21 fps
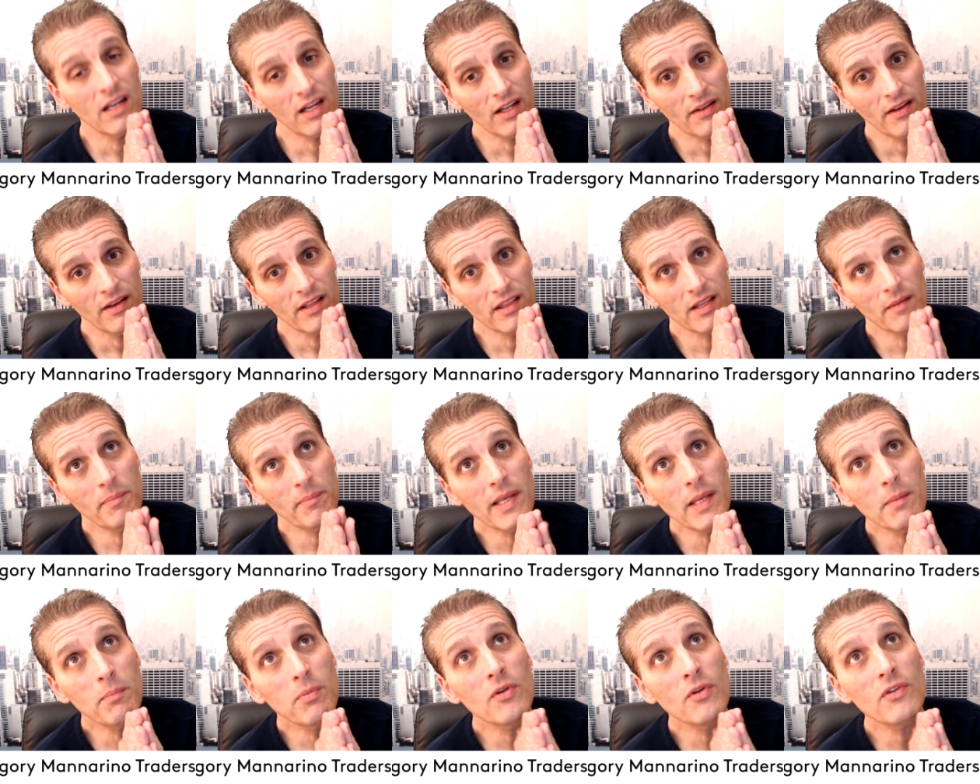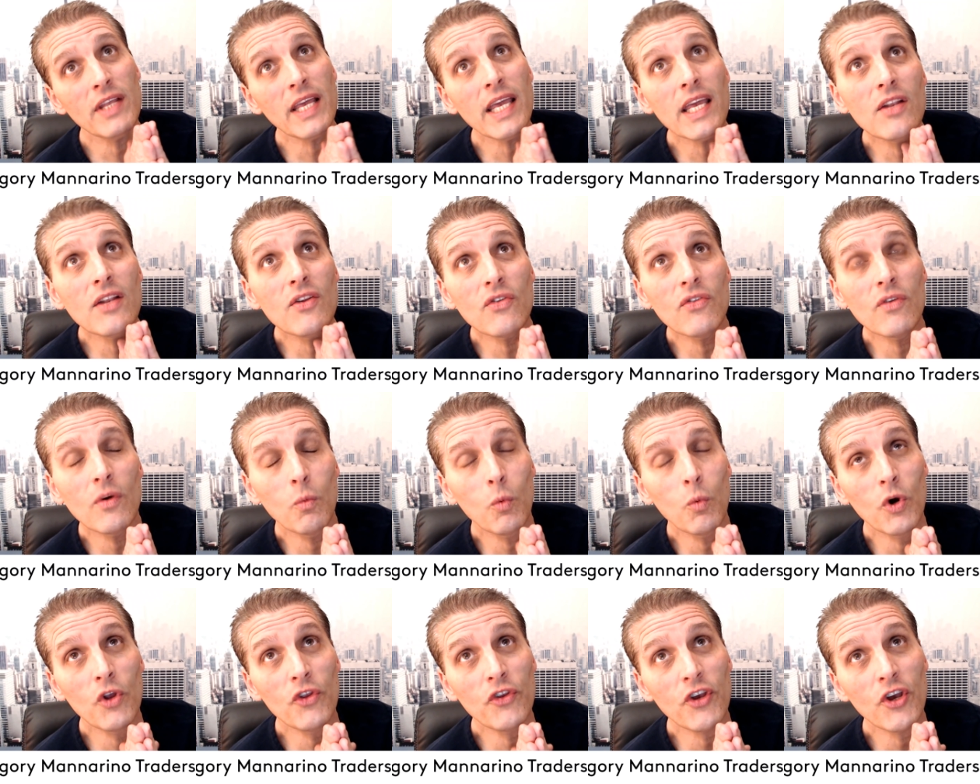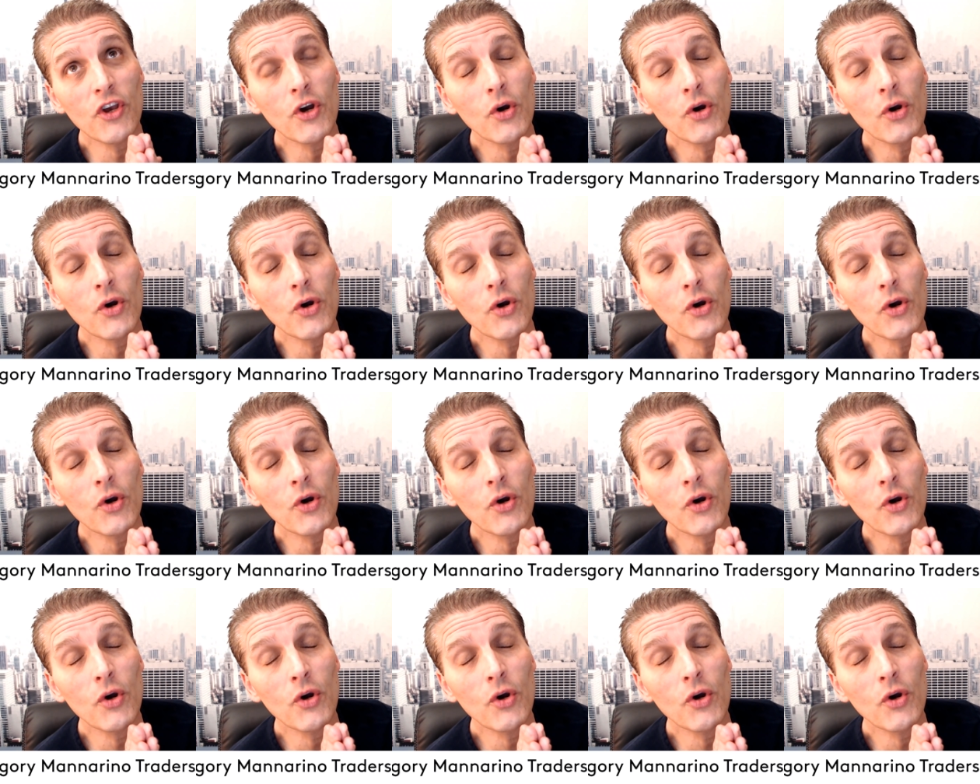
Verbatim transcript: the people need someone to